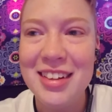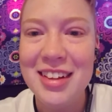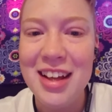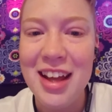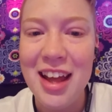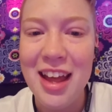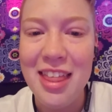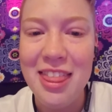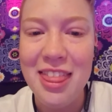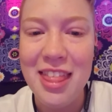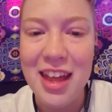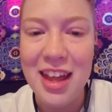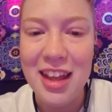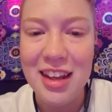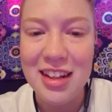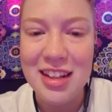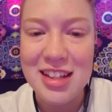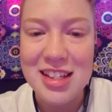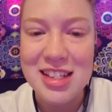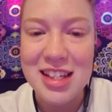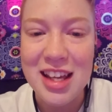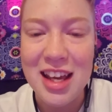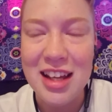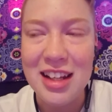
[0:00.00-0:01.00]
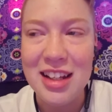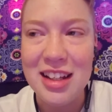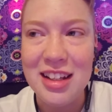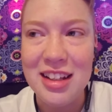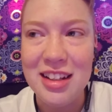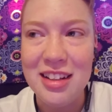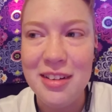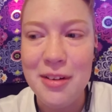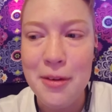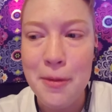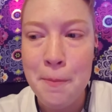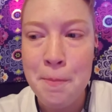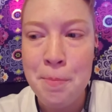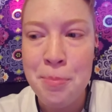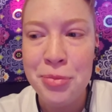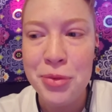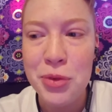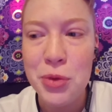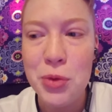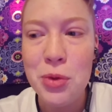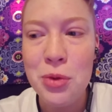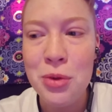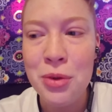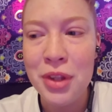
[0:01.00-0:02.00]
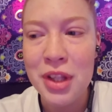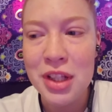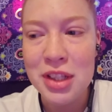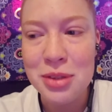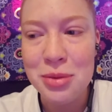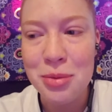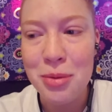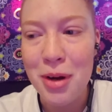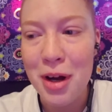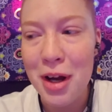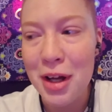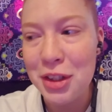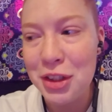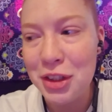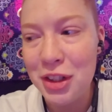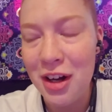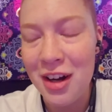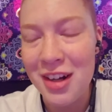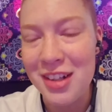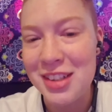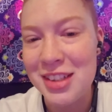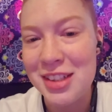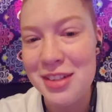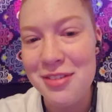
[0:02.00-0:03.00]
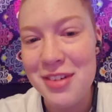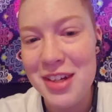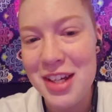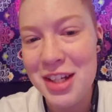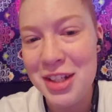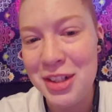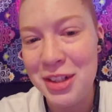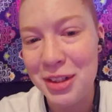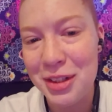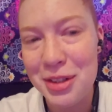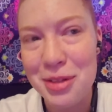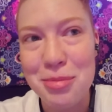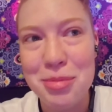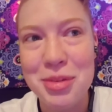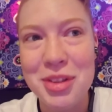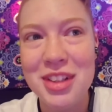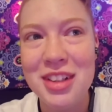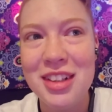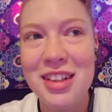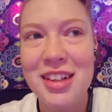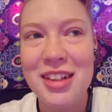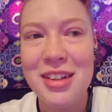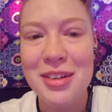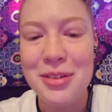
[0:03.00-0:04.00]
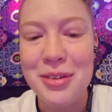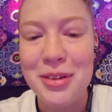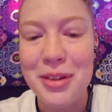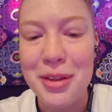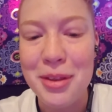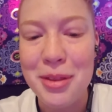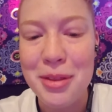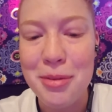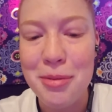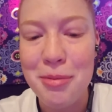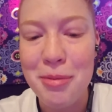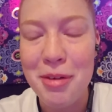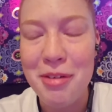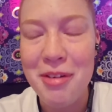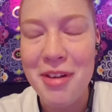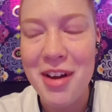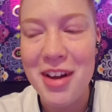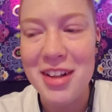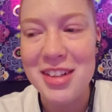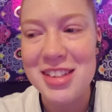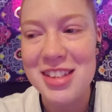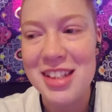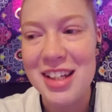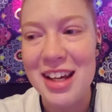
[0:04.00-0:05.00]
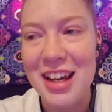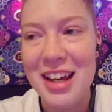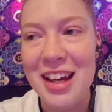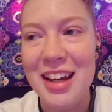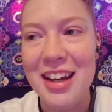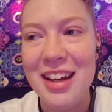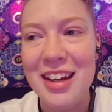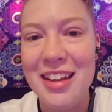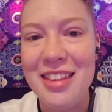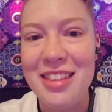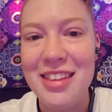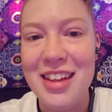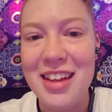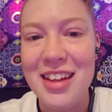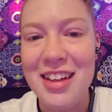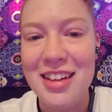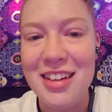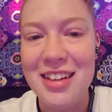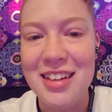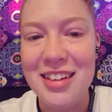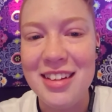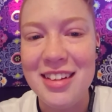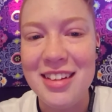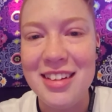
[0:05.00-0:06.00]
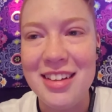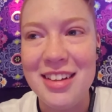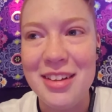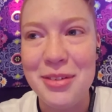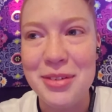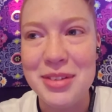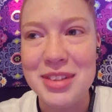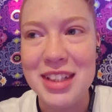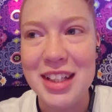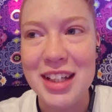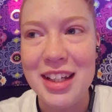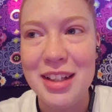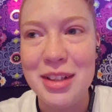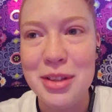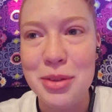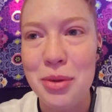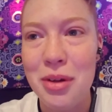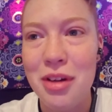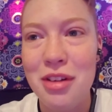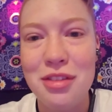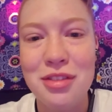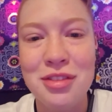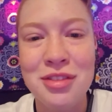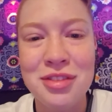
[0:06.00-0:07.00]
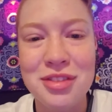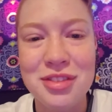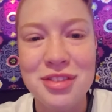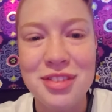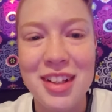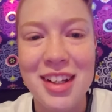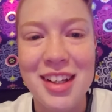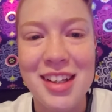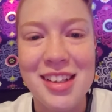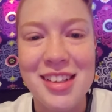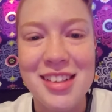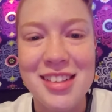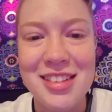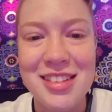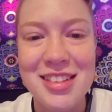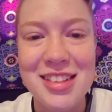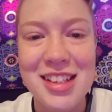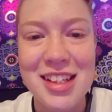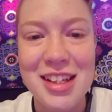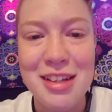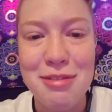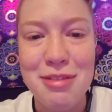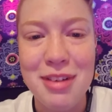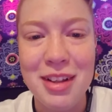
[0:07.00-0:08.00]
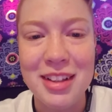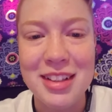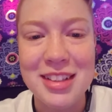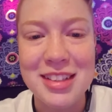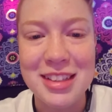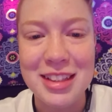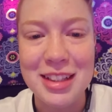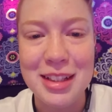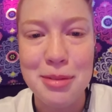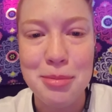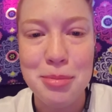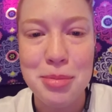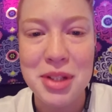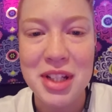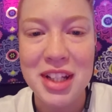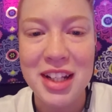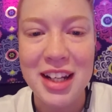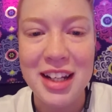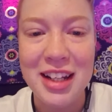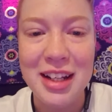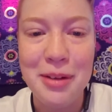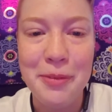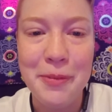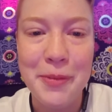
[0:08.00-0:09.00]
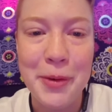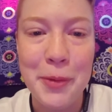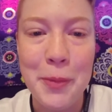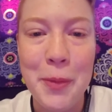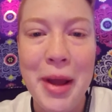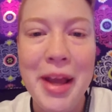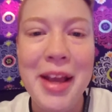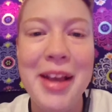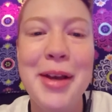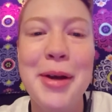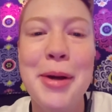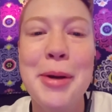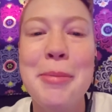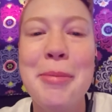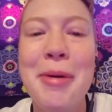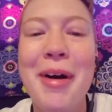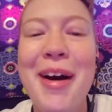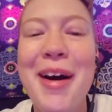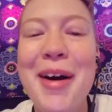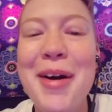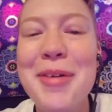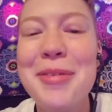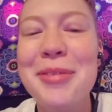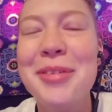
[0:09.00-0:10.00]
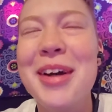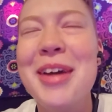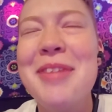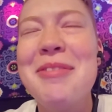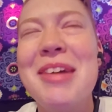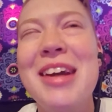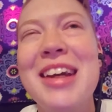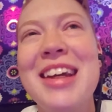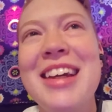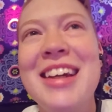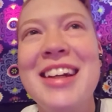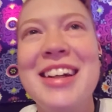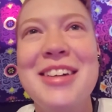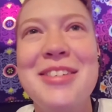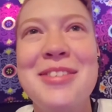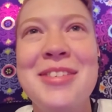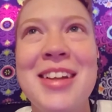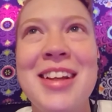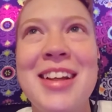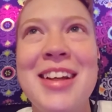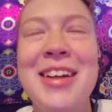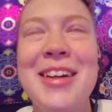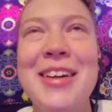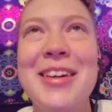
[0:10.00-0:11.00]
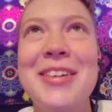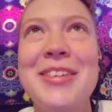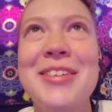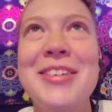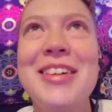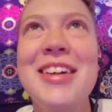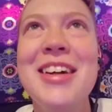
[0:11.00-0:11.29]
and then decided, ooh, let's watch Gods of Egypt with my fiance, and then it was 12 and he fell asleep and I didn't want to wake him up by making a video.